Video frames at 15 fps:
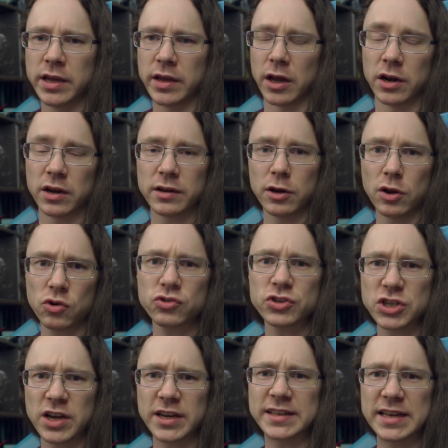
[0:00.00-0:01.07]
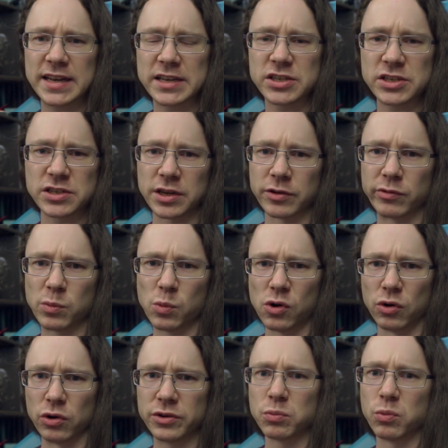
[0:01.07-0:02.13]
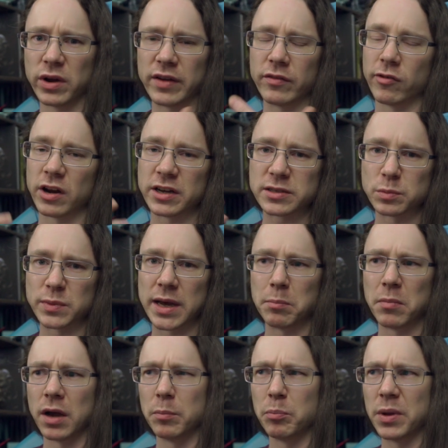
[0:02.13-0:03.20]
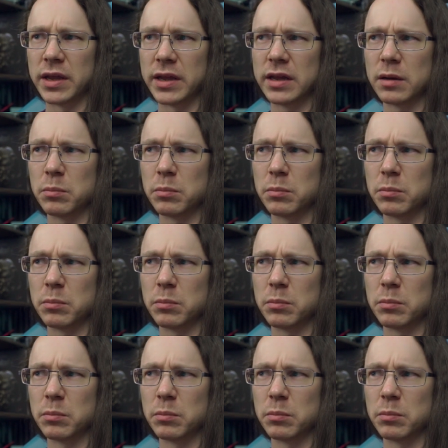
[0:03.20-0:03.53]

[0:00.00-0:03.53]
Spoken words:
alongside the existing reward, whatever item that might be.